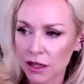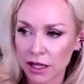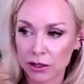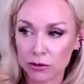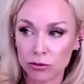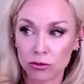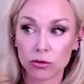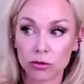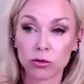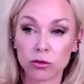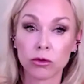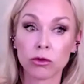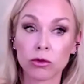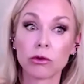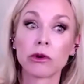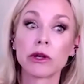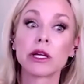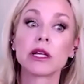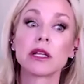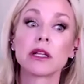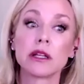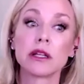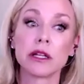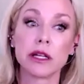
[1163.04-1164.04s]

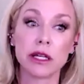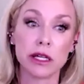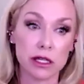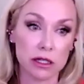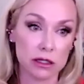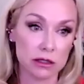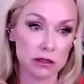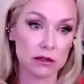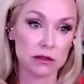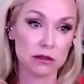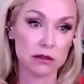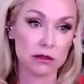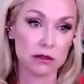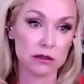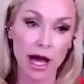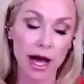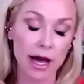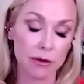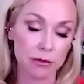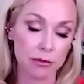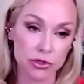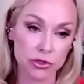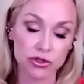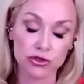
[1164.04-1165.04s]
really, I
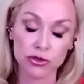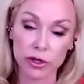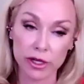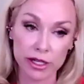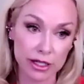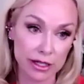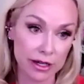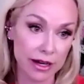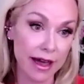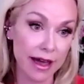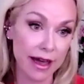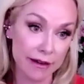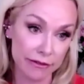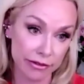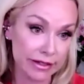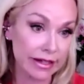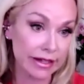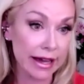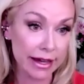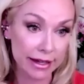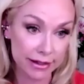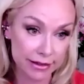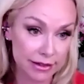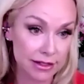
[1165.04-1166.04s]
was drinking every
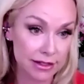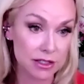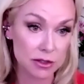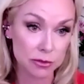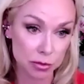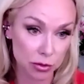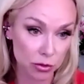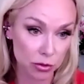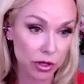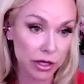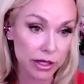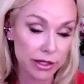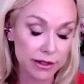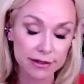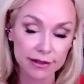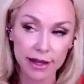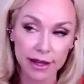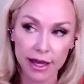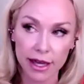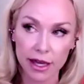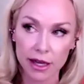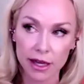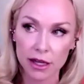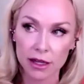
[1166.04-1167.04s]
day at this point.
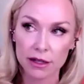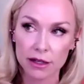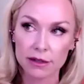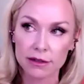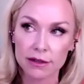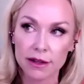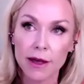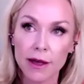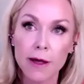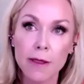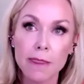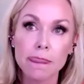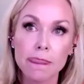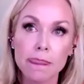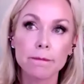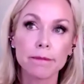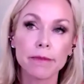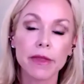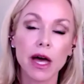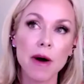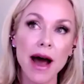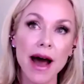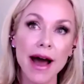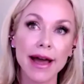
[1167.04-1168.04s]
And
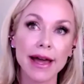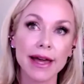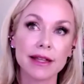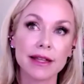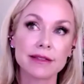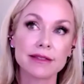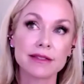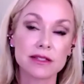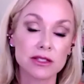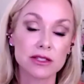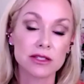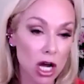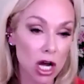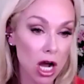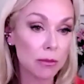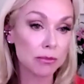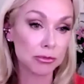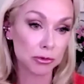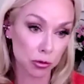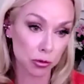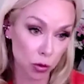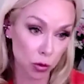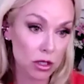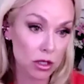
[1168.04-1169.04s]
I had
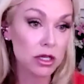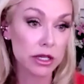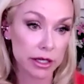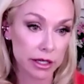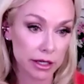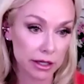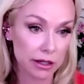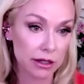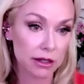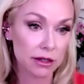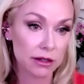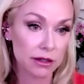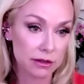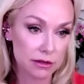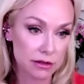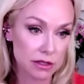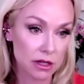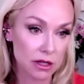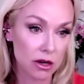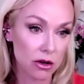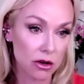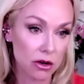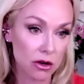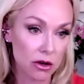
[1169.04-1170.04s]
stopped working.
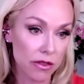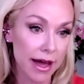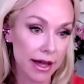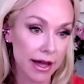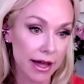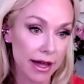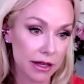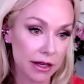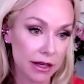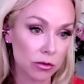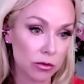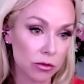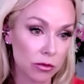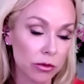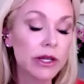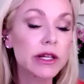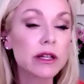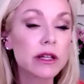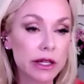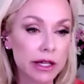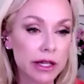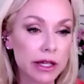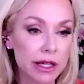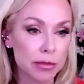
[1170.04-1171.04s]
So that
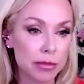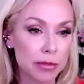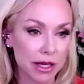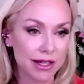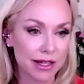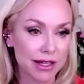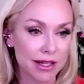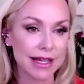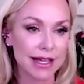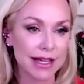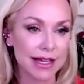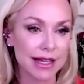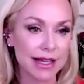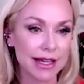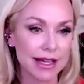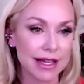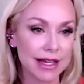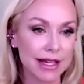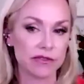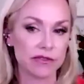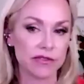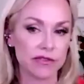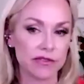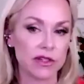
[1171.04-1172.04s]
really, because I
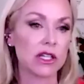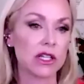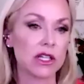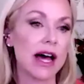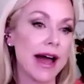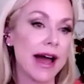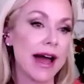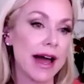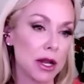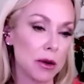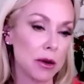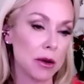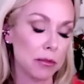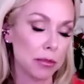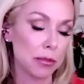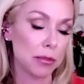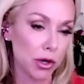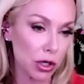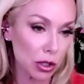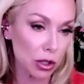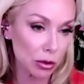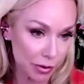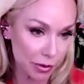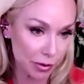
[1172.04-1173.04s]
didn't feel I had a
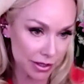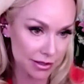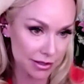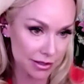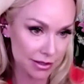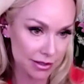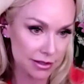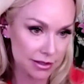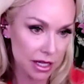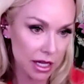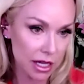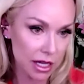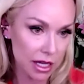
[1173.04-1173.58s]
purpose,